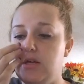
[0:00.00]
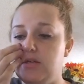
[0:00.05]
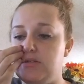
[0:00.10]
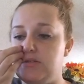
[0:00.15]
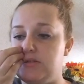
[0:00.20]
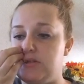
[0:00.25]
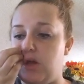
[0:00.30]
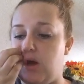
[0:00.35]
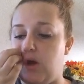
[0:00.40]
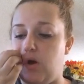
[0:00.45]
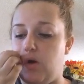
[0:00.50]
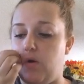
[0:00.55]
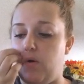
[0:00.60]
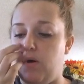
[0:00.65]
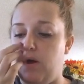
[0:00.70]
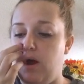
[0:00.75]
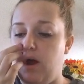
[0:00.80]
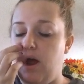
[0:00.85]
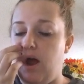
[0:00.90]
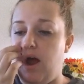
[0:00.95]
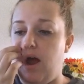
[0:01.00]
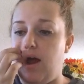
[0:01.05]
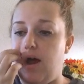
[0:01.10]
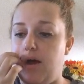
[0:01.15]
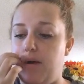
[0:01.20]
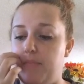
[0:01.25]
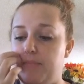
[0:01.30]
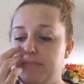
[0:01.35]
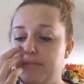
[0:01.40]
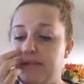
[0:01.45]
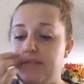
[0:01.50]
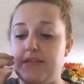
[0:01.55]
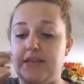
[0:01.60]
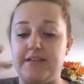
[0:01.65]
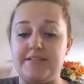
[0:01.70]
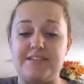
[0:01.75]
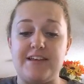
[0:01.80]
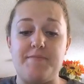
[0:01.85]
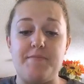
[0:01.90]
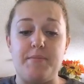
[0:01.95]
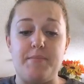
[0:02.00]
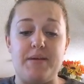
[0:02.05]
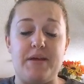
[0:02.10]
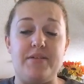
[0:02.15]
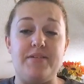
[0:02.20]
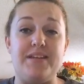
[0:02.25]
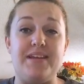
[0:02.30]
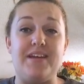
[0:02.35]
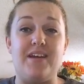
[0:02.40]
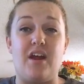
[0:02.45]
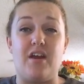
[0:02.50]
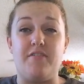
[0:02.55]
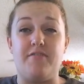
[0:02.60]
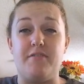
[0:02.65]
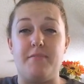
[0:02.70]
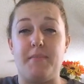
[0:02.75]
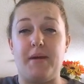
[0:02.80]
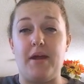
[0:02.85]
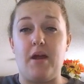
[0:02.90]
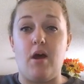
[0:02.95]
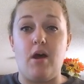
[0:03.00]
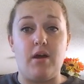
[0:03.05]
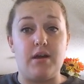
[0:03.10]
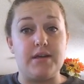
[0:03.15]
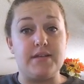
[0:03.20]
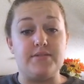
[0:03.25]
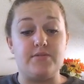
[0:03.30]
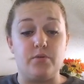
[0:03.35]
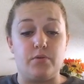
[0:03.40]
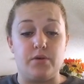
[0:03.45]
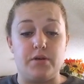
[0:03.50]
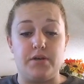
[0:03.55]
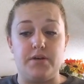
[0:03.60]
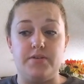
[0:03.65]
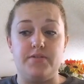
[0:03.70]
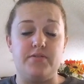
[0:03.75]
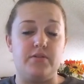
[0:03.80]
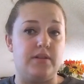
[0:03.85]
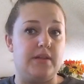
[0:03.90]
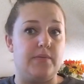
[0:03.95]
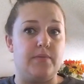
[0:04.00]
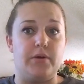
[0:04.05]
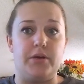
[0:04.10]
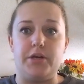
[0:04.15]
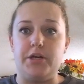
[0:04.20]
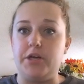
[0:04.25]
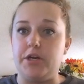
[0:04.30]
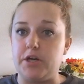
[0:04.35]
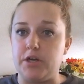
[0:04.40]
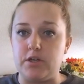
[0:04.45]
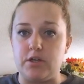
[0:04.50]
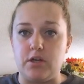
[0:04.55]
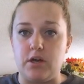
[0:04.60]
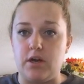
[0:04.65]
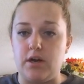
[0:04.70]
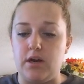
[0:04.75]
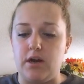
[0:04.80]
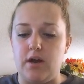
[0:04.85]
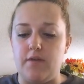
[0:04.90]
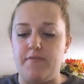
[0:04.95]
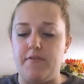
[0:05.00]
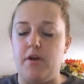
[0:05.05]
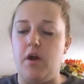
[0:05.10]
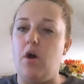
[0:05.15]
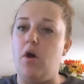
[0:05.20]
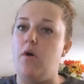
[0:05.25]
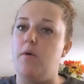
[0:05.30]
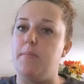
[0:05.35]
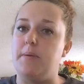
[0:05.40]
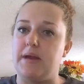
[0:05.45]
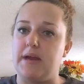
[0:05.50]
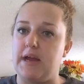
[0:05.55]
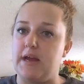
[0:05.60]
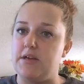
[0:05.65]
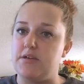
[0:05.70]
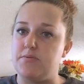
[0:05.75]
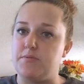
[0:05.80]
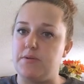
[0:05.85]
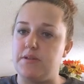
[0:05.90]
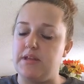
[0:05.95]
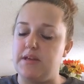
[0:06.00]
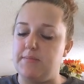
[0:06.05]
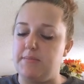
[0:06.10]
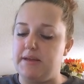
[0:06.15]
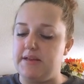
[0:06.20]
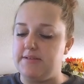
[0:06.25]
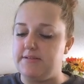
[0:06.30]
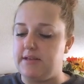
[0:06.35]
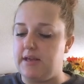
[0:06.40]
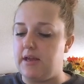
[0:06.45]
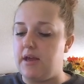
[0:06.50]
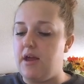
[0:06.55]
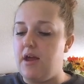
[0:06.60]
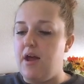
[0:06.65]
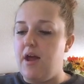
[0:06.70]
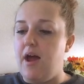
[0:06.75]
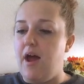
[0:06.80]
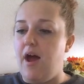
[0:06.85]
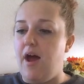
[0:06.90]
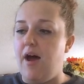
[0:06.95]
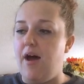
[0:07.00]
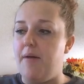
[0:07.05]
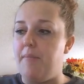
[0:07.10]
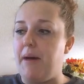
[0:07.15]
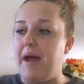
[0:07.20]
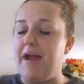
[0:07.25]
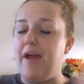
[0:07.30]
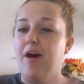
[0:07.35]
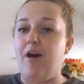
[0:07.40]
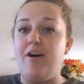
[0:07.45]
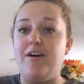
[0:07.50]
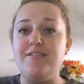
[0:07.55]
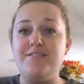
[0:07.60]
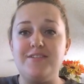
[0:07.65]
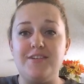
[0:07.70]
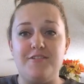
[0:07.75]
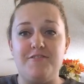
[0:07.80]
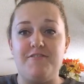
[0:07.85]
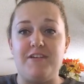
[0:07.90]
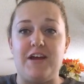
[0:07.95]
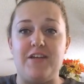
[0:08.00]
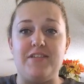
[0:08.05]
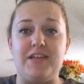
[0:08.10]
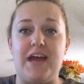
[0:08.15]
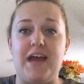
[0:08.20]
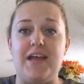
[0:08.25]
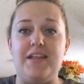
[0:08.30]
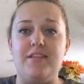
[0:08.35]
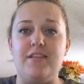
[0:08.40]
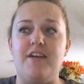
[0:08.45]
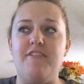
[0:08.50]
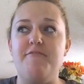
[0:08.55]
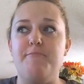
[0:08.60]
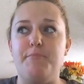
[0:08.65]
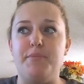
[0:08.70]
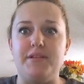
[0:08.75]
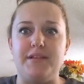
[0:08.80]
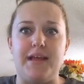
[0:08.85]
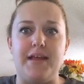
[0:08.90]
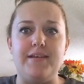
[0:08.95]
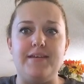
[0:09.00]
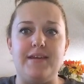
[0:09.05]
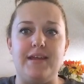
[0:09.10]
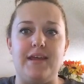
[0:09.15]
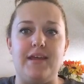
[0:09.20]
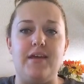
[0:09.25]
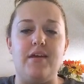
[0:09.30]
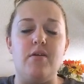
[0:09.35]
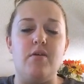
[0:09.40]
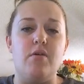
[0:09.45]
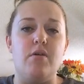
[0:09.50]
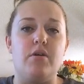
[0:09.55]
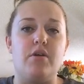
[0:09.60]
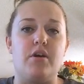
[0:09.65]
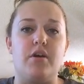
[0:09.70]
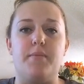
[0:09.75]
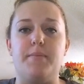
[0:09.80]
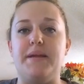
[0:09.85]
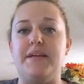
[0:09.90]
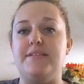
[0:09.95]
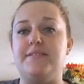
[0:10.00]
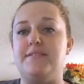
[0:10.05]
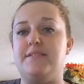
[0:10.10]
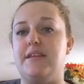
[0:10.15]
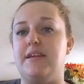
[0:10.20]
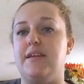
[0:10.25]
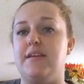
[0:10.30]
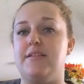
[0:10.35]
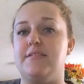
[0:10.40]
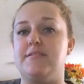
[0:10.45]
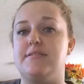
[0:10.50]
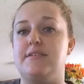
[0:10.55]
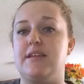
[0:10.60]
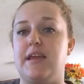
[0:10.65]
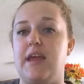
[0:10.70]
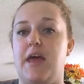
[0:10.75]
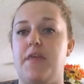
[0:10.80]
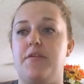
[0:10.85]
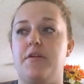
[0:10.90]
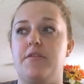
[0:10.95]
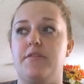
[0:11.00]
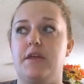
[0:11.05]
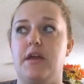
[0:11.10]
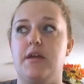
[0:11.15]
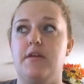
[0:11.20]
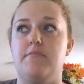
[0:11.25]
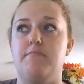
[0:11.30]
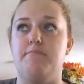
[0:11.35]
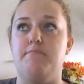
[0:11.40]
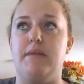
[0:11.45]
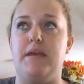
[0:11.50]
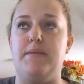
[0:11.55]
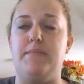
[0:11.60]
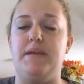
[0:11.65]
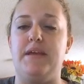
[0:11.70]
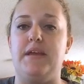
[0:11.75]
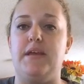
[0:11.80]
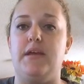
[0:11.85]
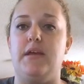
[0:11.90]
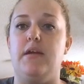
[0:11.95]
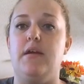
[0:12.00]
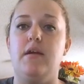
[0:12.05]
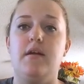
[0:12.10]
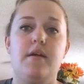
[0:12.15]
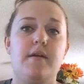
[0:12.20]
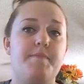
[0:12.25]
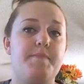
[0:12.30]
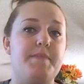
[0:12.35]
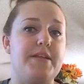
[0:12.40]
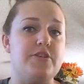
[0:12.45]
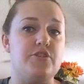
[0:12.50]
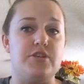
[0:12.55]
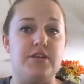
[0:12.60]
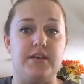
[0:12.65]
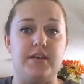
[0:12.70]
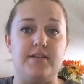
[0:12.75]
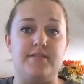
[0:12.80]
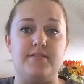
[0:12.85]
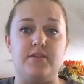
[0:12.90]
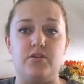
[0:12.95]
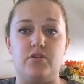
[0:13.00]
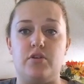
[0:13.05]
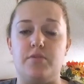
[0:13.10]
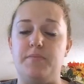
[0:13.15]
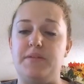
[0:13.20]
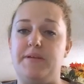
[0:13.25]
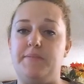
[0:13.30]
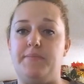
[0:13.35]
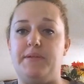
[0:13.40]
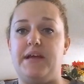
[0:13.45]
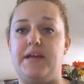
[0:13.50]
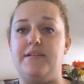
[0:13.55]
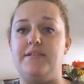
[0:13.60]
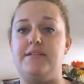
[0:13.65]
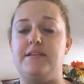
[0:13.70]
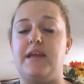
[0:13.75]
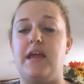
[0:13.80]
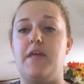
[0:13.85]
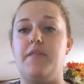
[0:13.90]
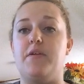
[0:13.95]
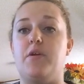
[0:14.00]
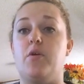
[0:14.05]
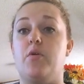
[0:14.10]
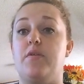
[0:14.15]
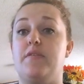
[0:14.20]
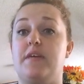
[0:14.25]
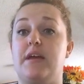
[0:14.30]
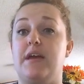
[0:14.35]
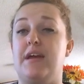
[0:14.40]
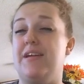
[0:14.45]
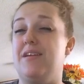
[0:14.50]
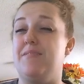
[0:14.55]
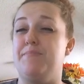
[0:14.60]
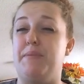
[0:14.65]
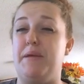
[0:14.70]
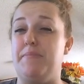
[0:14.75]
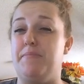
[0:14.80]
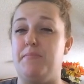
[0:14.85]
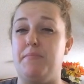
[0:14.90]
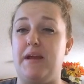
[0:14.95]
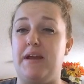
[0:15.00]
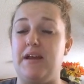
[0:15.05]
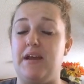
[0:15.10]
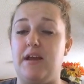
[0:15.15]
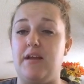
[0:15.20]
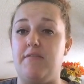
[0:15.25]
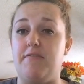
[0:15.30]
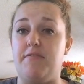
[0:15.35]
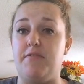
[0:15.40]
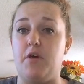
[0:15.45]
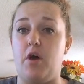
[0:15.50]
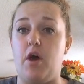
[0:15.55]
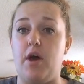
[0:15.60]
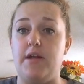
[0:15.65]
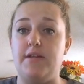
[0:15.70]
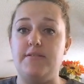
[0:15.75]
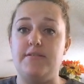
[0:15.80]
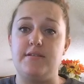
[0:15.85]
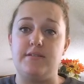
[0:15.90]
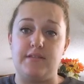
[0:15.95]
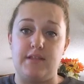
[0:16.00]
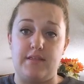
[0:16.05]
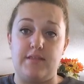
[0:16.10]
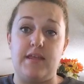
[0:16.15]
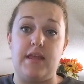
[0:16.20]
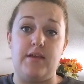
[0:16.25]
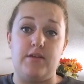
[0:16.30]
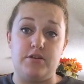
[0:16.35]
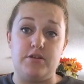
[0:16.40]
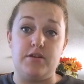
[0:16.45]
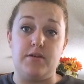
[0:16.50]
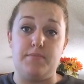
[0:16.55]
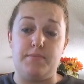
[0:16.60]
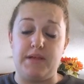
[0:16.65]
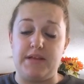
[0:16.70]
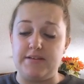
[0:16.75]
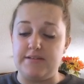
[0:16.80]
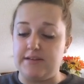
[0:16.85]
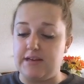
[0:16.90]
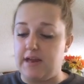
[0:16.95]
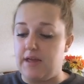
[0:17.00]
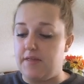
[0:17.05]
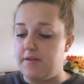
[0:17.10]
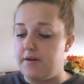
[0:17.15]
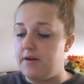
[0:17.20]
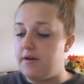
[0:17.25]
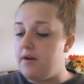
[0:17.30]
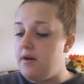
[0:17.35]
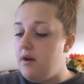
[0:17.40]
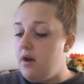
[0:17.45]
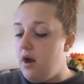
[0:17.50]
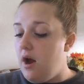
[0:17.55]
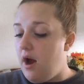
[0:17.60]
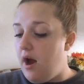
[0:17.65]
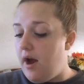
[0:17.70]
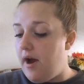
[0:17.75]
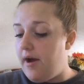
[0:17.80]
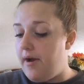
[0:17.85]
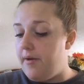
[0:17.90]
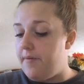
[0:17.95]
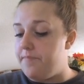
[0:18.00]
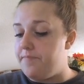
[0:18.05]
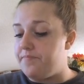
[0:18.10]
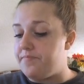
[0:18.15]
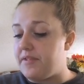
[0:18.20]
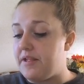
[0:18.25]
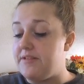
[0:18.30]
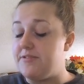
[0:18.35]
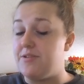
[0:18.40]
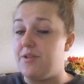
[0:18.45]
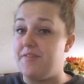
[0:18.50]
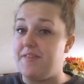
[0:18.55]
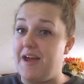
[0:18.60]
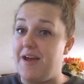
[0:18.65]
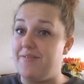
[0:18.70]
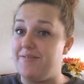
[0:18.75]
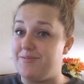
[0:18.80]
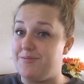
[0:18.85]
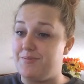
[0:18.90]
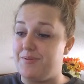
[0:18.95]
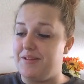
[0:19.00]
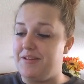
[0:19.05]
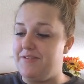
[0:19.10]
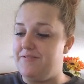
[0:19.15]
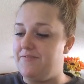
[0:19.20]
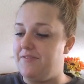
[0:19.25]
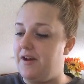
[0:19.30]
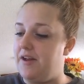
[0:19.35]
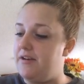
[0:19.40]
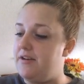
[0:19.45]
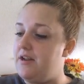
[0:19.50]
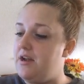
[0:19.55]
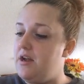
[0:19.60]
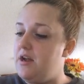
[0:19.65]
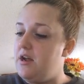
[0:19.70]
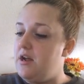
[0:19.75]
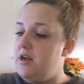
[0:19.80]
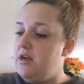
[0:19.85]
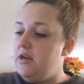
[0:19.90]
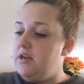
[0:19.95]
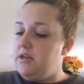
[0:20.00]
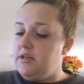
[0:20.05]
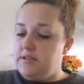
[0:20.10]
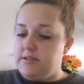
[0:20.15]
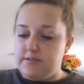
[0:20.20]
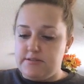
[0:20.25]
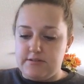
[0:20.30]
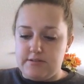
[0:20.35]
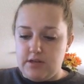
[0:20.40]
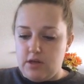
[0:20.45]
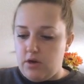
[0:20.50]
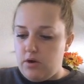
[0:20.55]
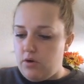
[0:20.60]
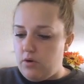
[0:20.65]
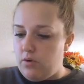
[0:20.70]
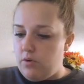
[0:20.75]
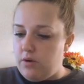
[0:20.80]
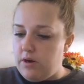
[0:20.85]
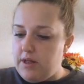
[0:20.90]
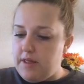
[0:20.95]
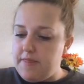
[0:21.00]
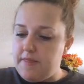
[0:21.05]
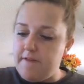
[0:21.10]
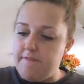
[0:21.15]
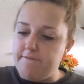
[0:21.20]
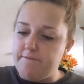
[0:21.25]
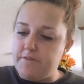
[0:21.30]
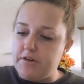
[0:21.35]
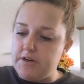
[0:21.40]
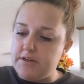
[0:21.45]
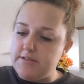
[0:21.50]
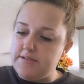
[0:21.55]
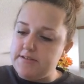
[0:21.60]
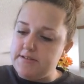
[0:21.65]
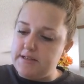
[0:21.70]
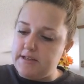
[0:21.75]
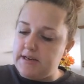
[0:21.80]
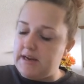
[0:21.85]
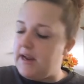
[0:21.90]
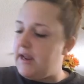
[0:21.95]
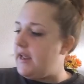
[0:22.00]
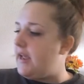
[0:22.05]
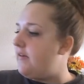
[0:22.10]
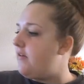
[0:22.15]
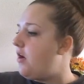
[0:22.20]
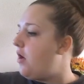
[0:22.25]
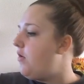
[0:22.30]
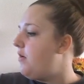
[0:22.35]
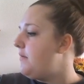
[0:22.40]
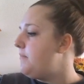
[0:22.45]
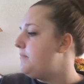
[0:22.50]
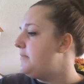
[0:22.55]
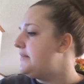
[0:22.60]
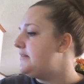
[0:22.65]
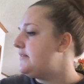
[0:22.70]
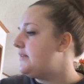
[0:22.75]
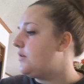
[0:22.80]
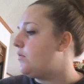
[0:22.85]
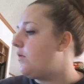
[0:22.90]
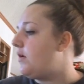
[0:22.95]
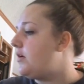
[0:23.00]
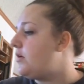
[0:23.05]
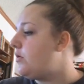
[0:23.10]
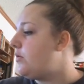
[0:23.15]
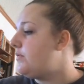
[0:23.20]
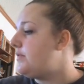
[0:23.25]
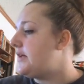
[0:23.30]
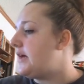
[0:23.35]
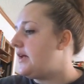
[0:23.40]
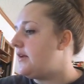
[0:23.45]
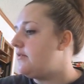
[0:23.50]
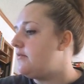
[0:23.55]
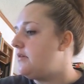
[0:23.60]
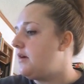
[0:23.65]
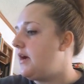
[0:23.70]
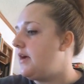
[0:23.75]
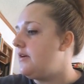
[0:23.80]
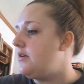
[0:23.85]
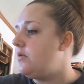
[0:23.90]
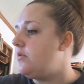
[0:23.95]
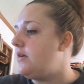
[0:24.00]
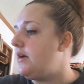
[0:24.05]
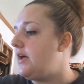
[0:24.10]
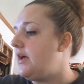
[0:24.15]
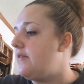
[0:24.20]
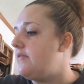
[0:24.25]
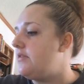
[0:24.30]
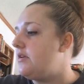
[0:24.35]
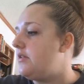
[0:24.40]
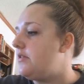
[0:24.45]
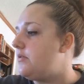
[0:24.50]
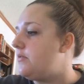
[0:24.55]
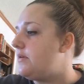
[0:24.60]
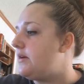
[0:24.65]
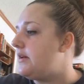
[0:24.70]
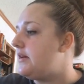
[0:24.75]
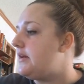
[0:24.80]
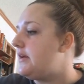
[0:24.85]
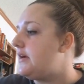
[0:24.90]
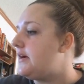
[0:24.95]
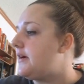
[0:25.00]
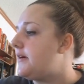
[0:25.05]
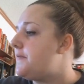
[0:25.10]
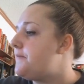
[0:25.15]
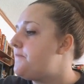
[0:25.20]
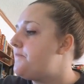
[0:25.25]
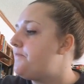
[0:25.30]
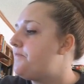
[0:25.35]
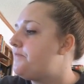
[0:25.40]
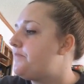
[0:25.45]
So the things I've been melting are from my August orders, so they were cured long enough, and oh my gosh, were they amazing. I also found that I love blending Kirby's things together that maybe she doesn't normally blend together, or that people might not have thought that they should blend together. So that was really fun. So the first thing I had, oh, I'm missing one. Hold on. I know I have another one in here.